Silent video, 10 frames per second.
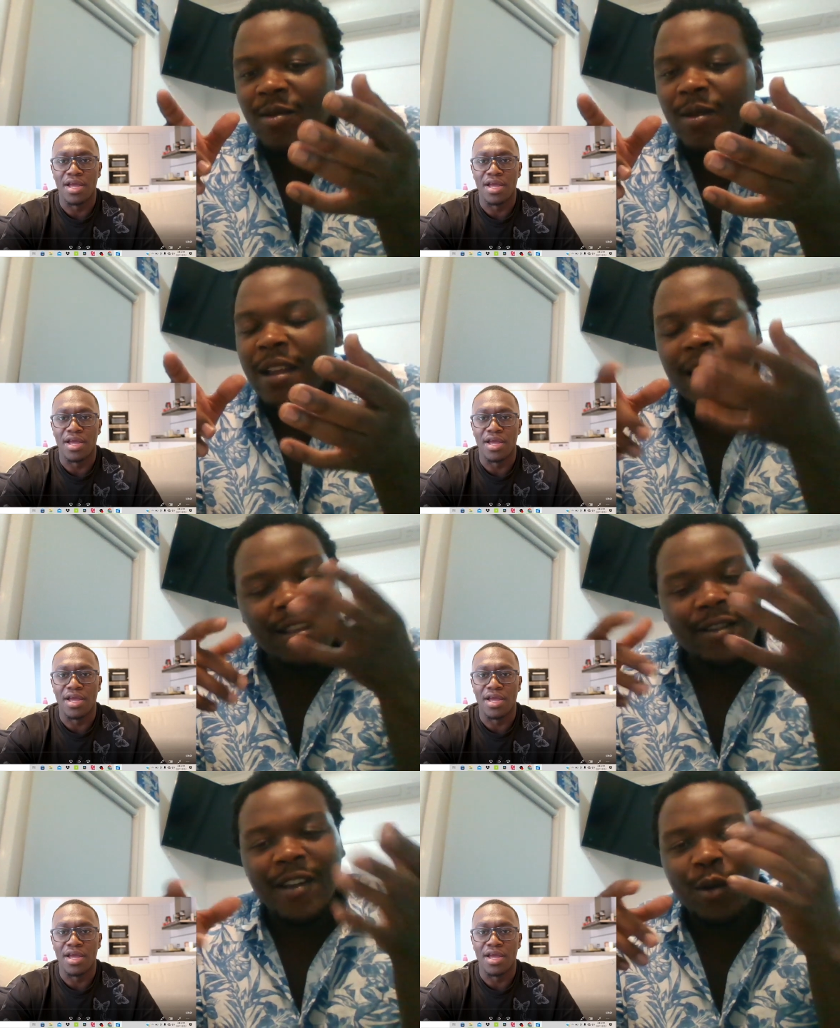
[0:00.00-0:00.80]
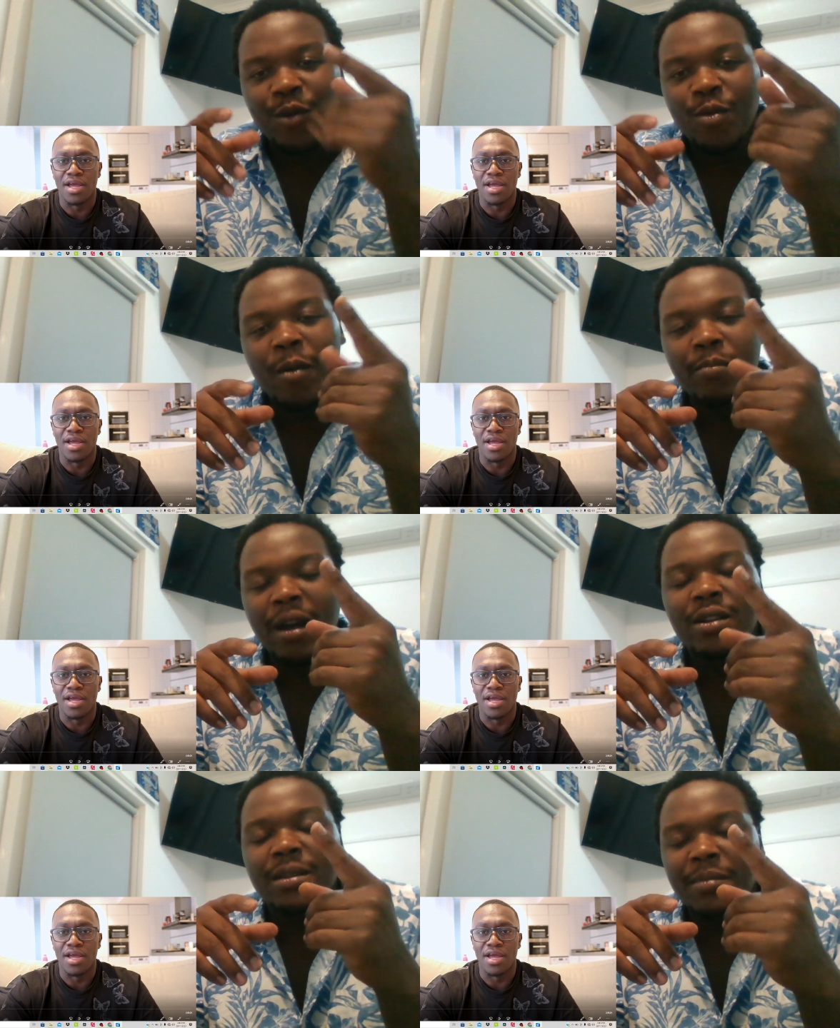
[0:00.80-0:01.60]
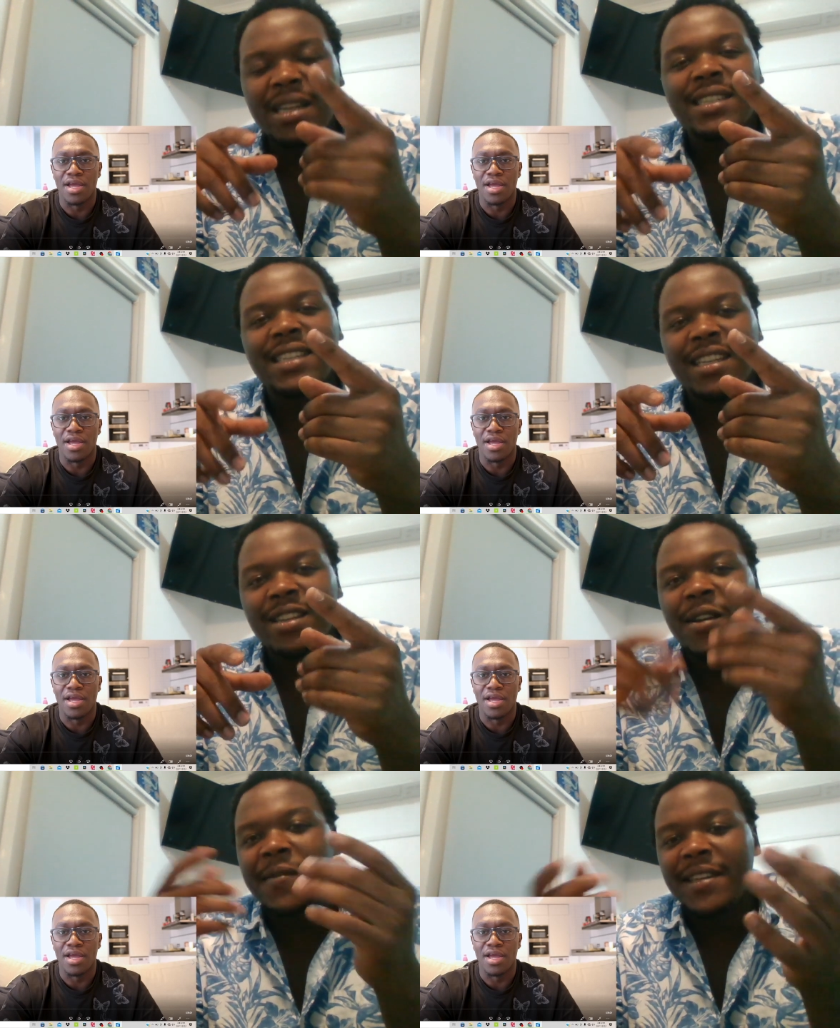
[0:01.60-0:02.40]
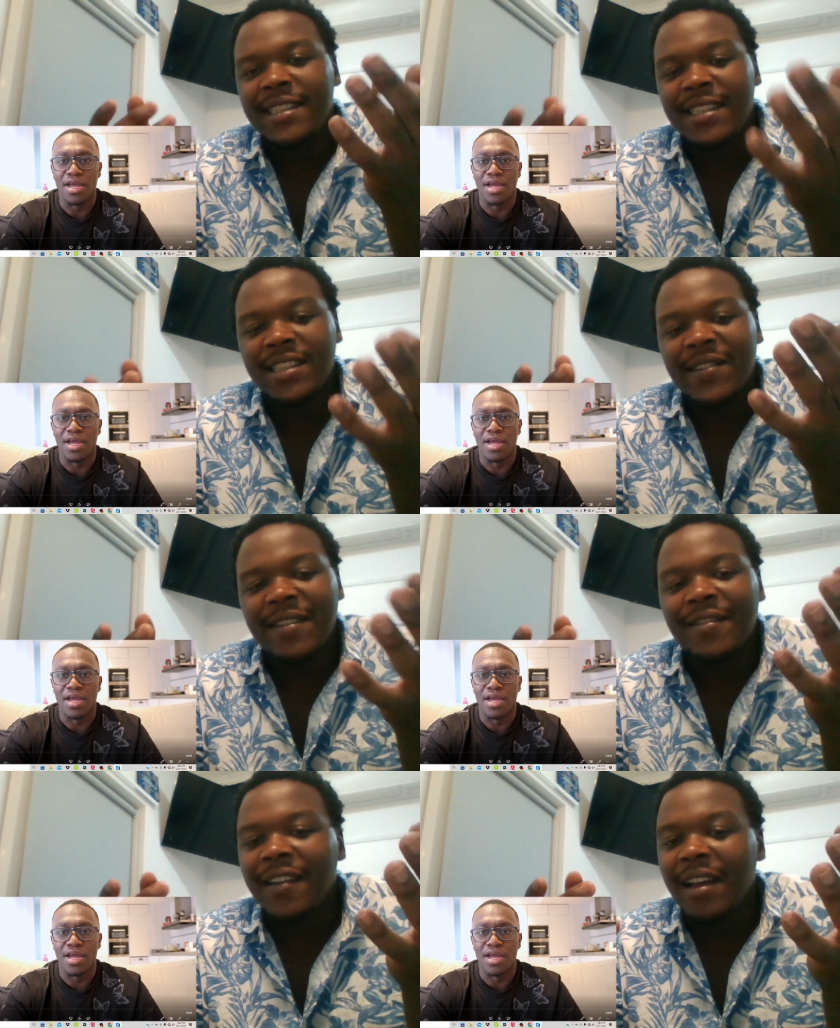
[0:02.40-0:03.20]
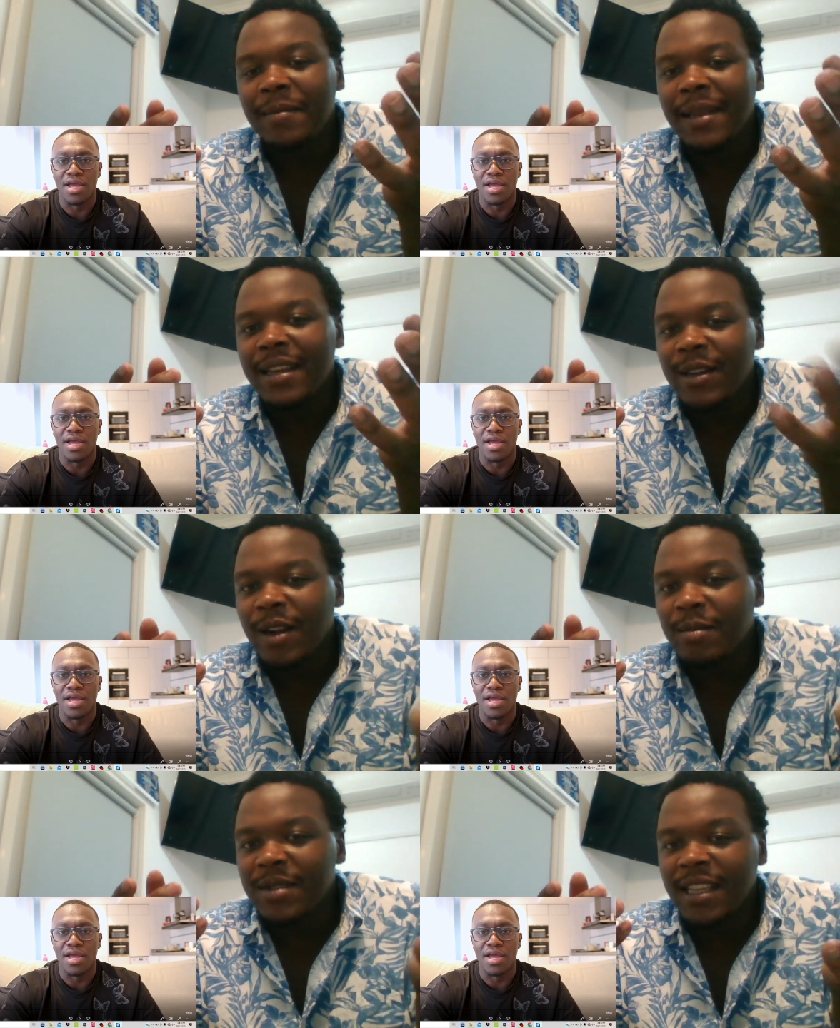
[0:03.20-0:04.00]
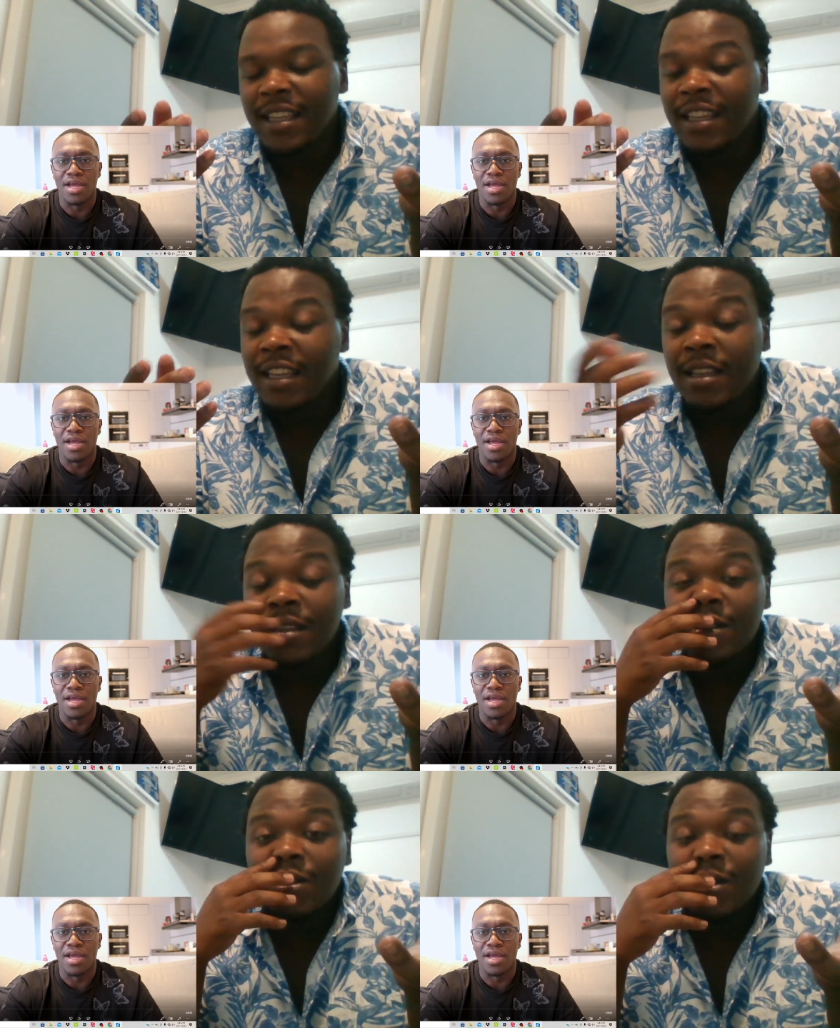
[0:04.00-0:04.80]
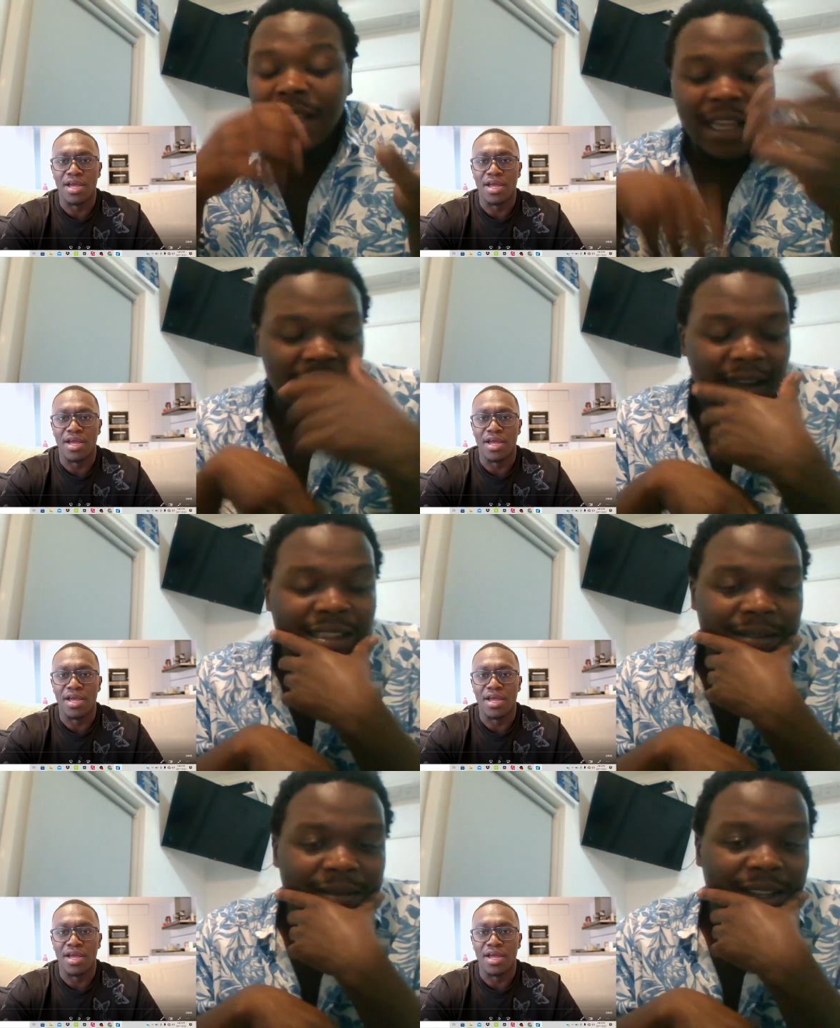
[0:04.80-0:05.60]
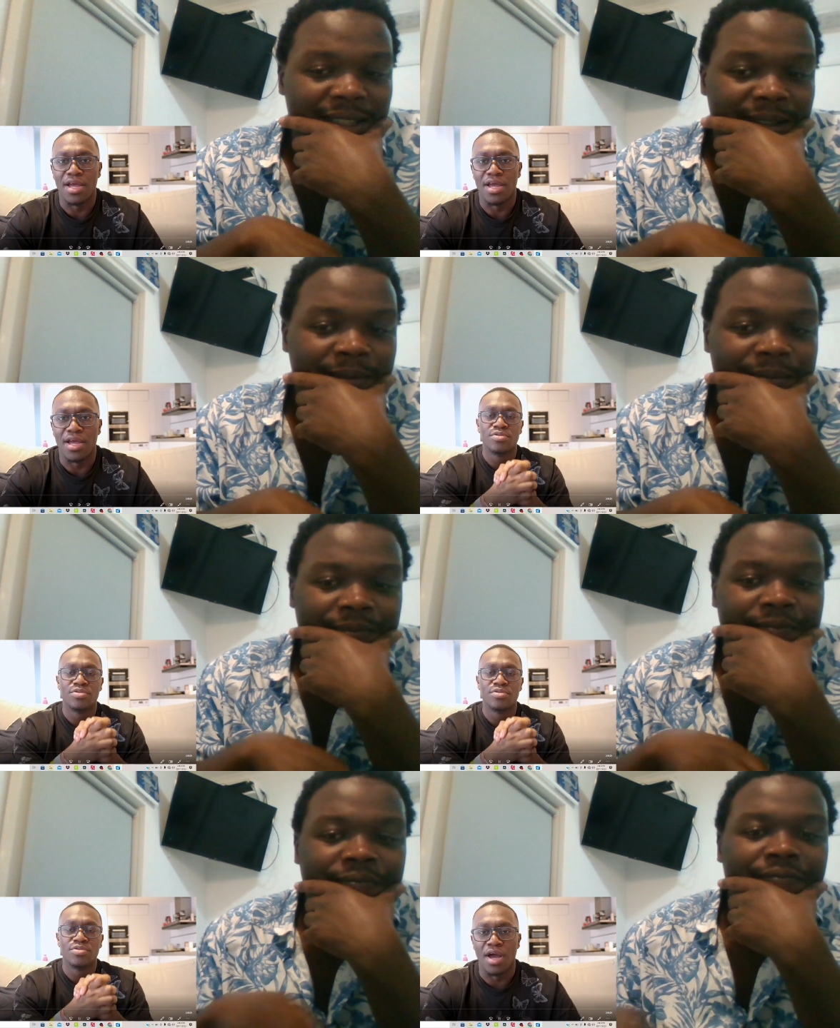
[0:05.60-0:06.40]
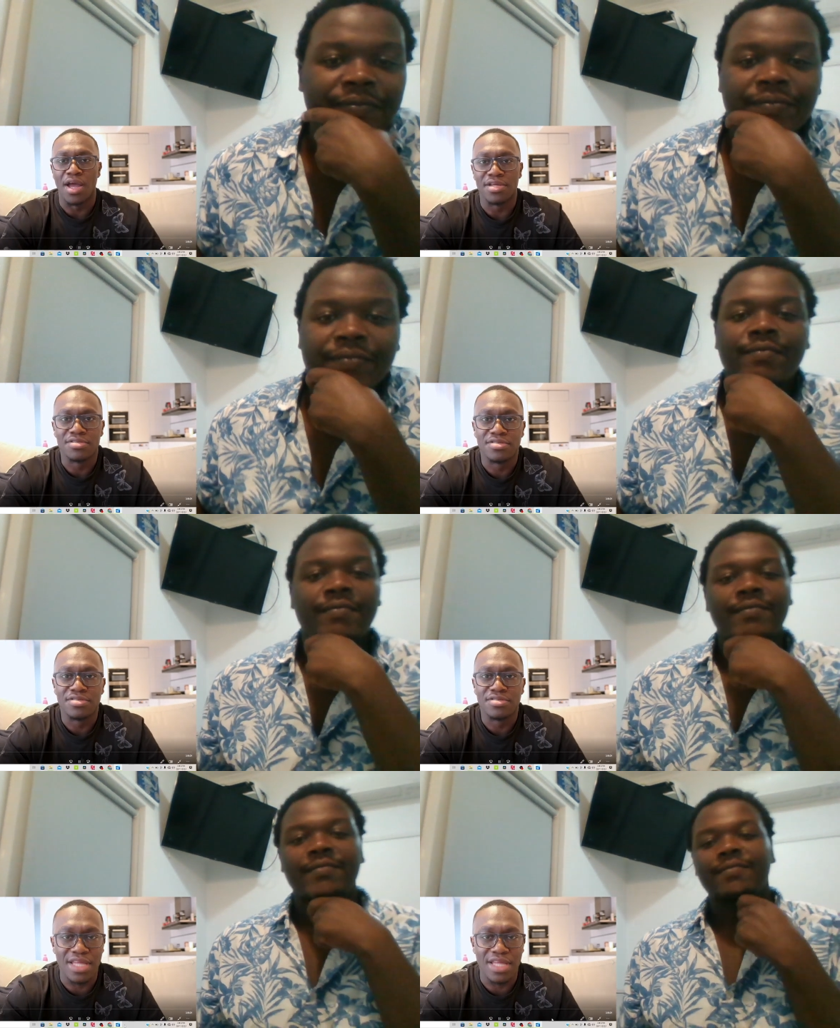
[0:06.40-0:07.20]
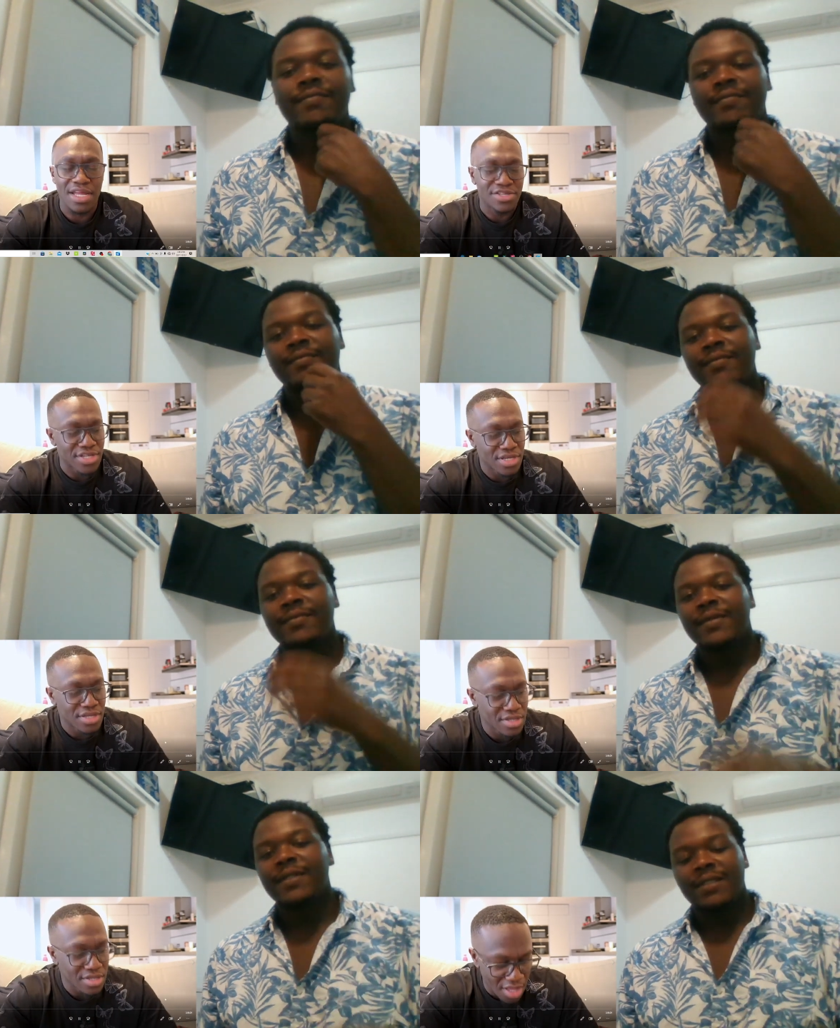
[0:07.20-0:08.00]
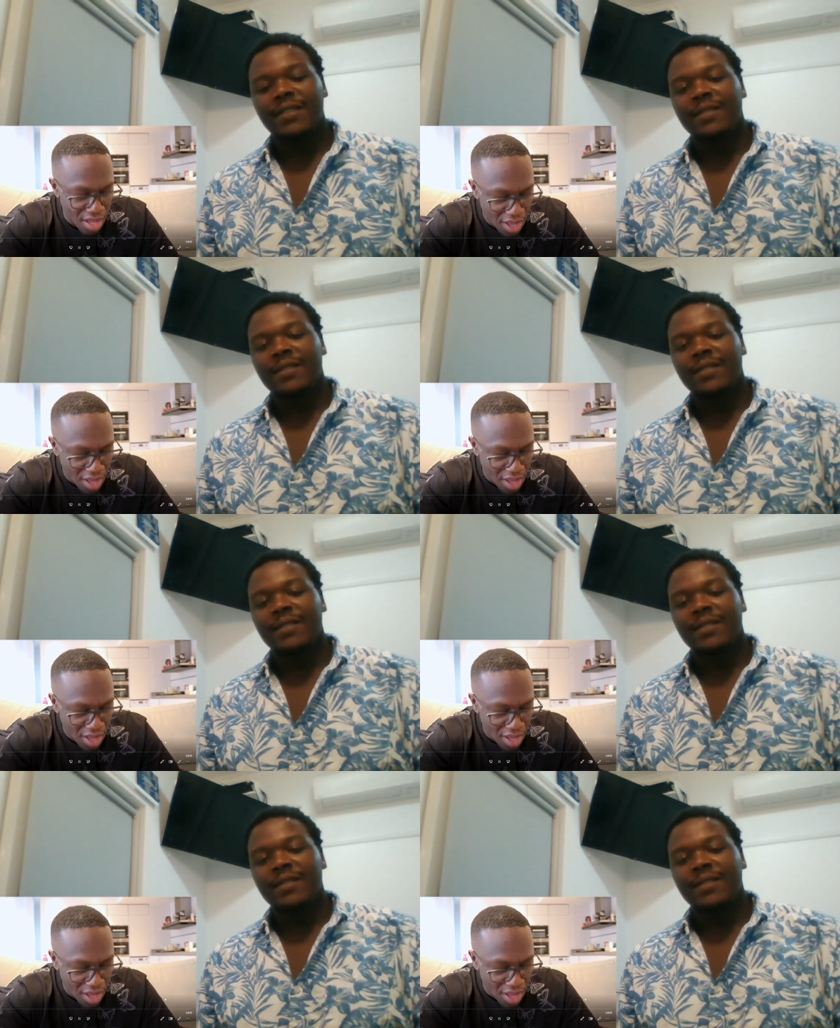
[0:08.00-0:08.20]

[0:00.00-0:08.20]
Speaker 1: the, the fight with one point being taken off in a six round fight, man. You know what I'm saying? So yeah, let's have a listen.
Speaker 2: What's up, guys? It's Deji.